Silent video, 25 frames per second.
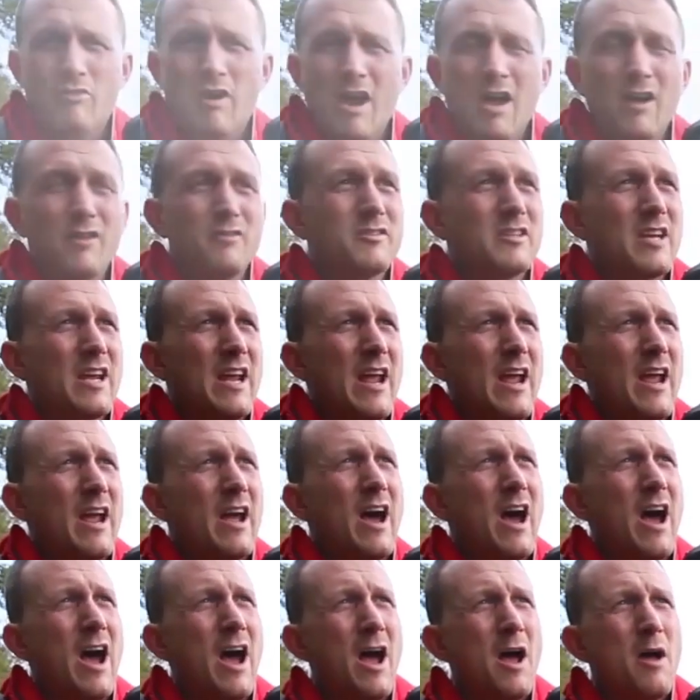around
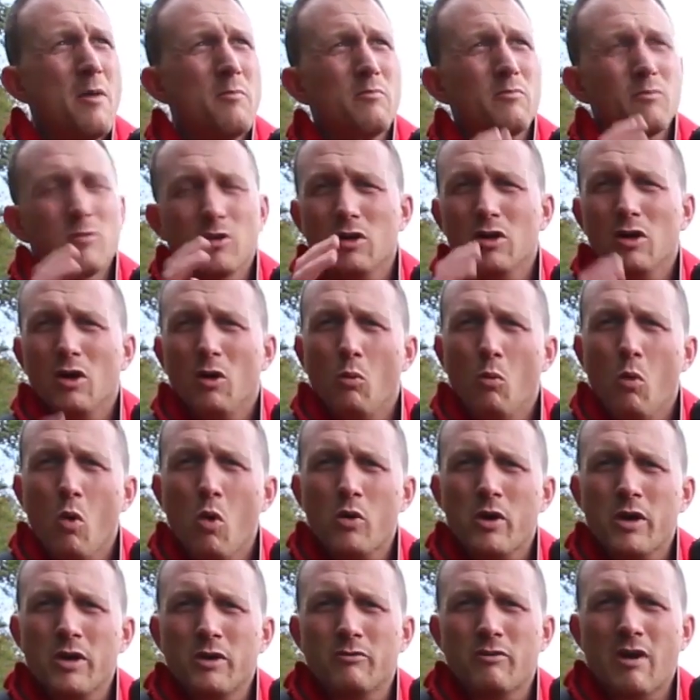here,
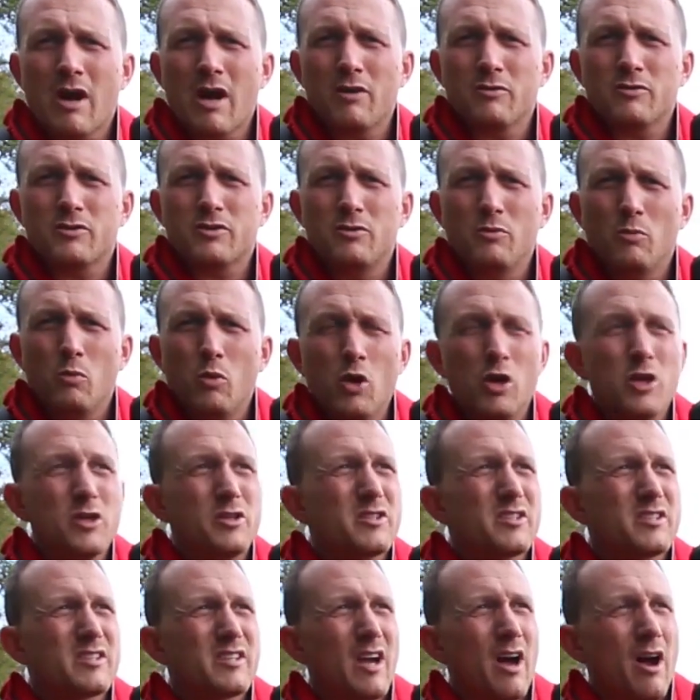walking around the
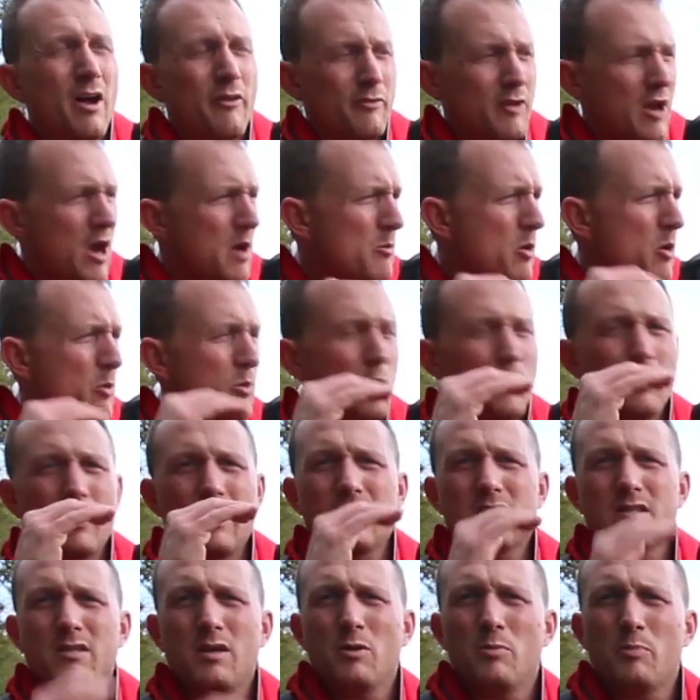woods, I've come up
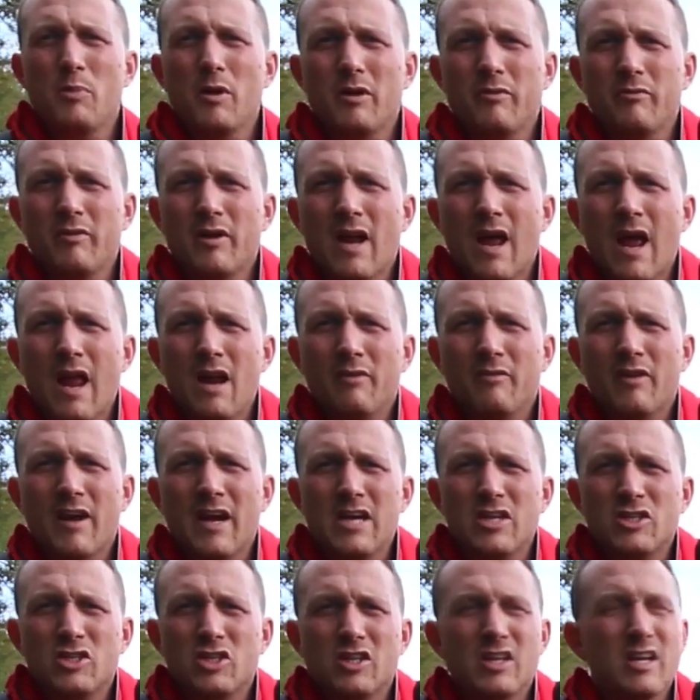on this little bit of an
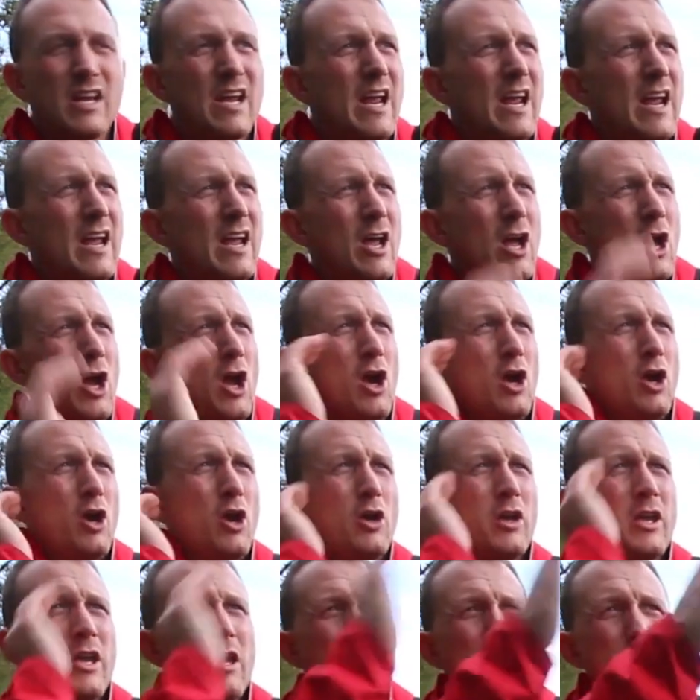elevation here,
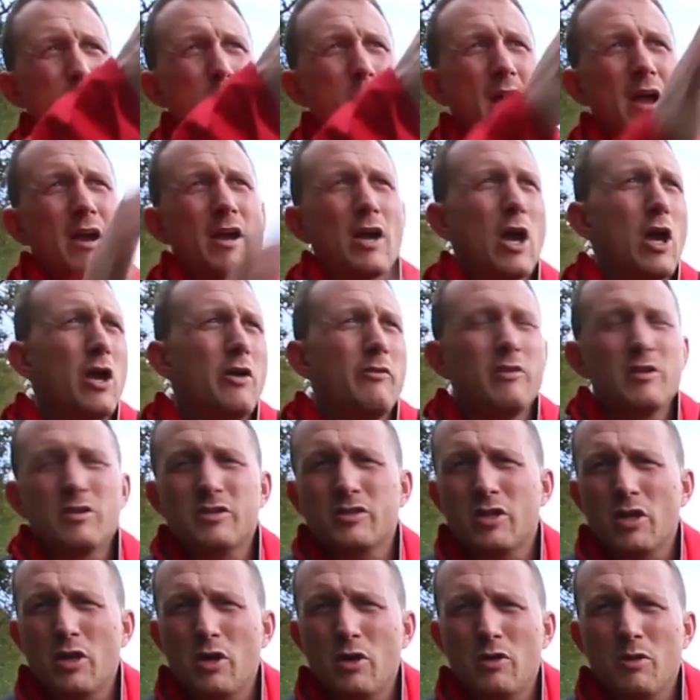looking back over
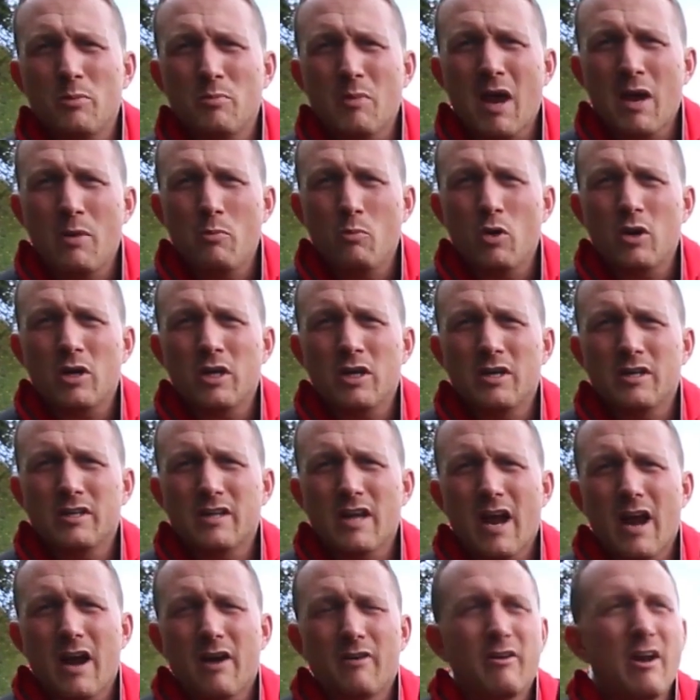to the main
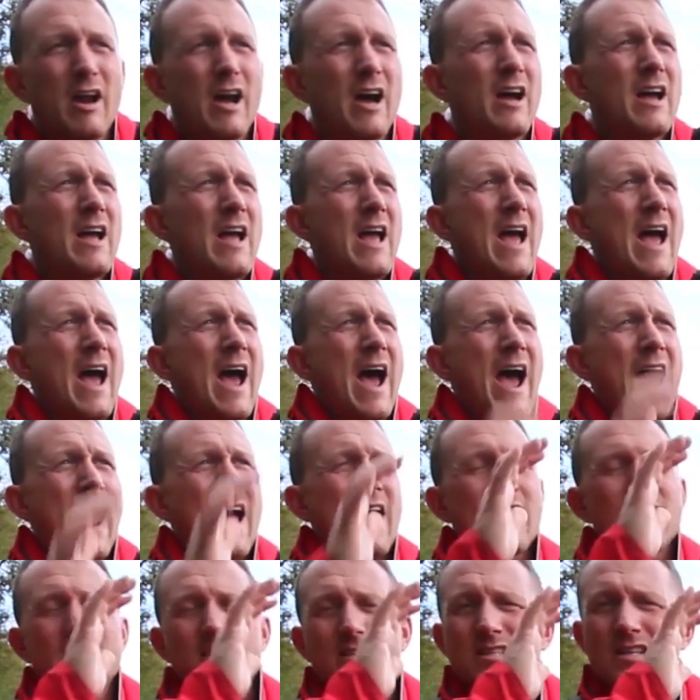woodland area,
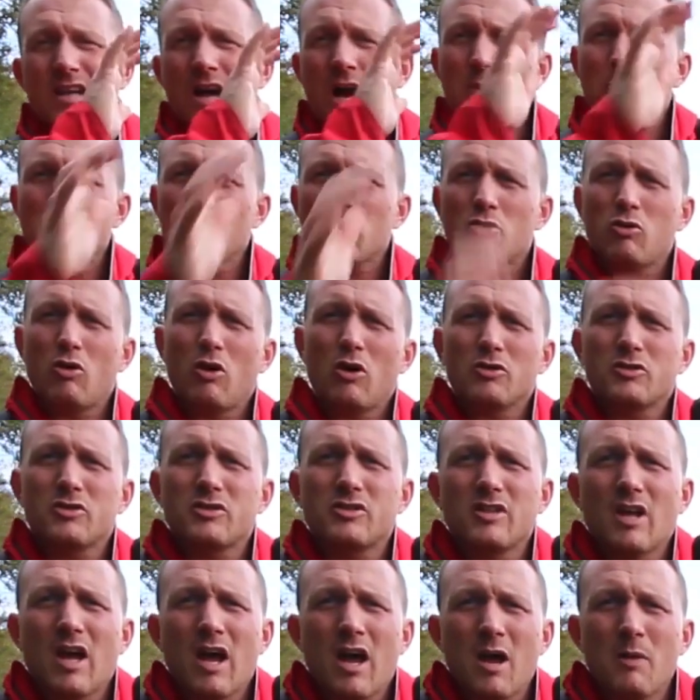and come
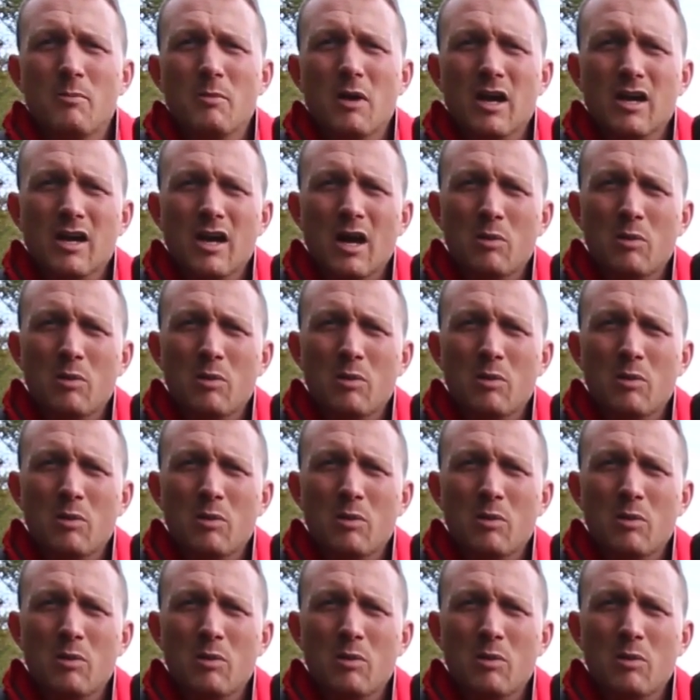across a